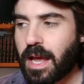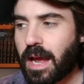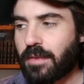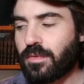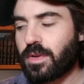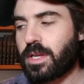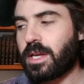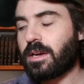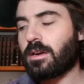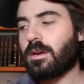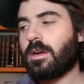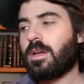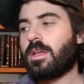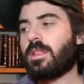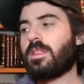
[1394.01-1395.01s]
every
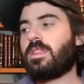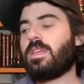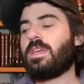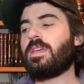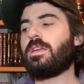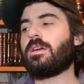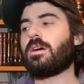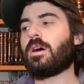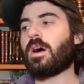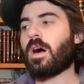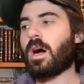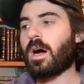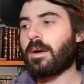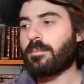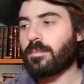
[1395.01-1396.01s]
year the
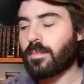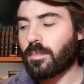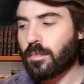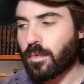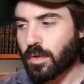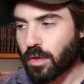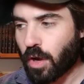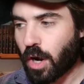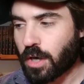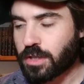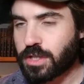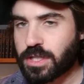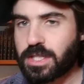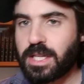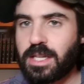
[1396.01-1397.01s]
um
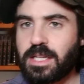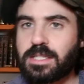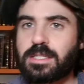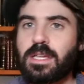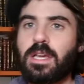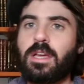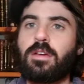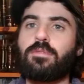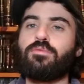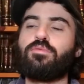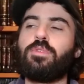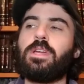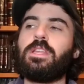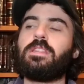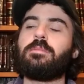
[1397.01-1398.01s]
large cities
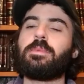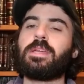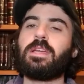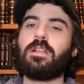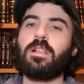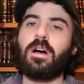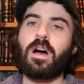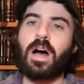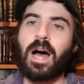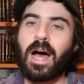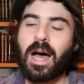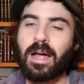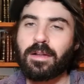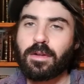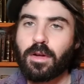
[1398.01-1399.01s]
read the Megillah
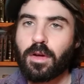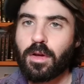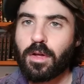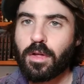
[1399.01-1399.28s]
on